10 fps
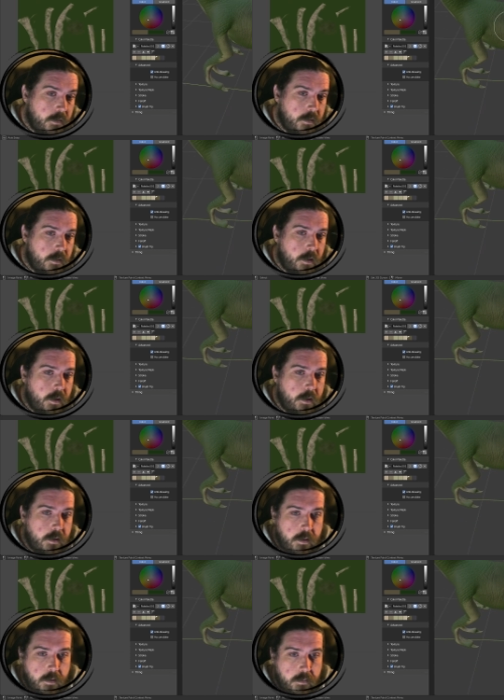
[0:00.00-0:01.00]
Yeah,
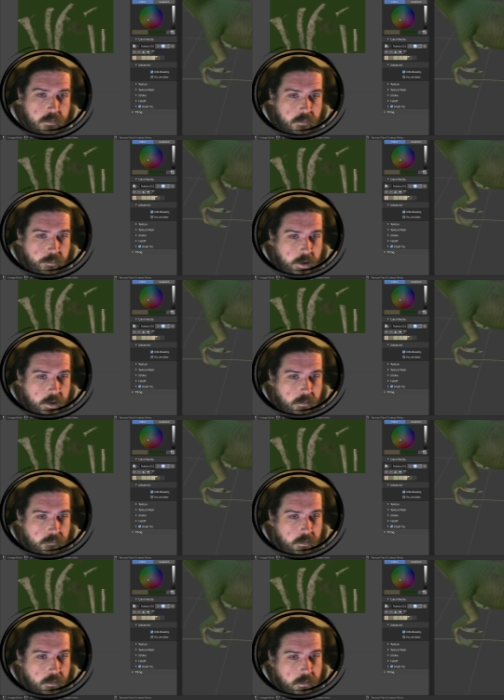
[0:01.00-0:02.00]
just paint
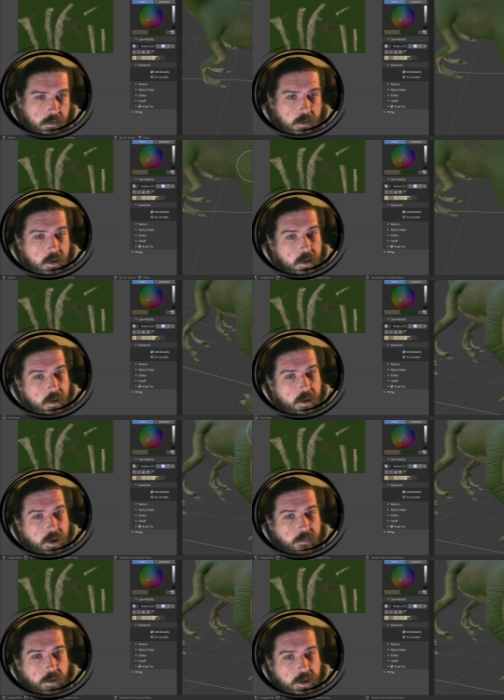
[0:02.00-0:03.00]
over
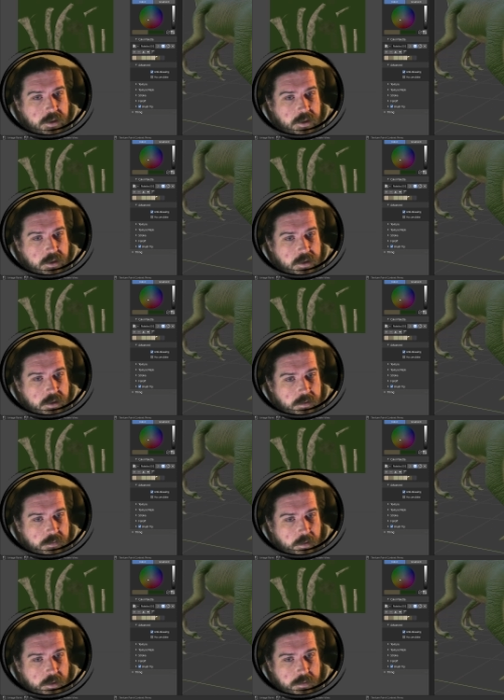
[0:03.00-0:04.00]
in places and
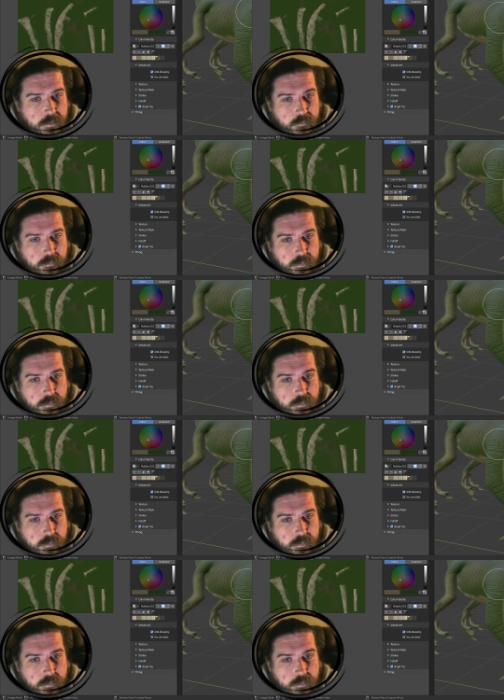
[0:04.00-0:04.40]
try and sort of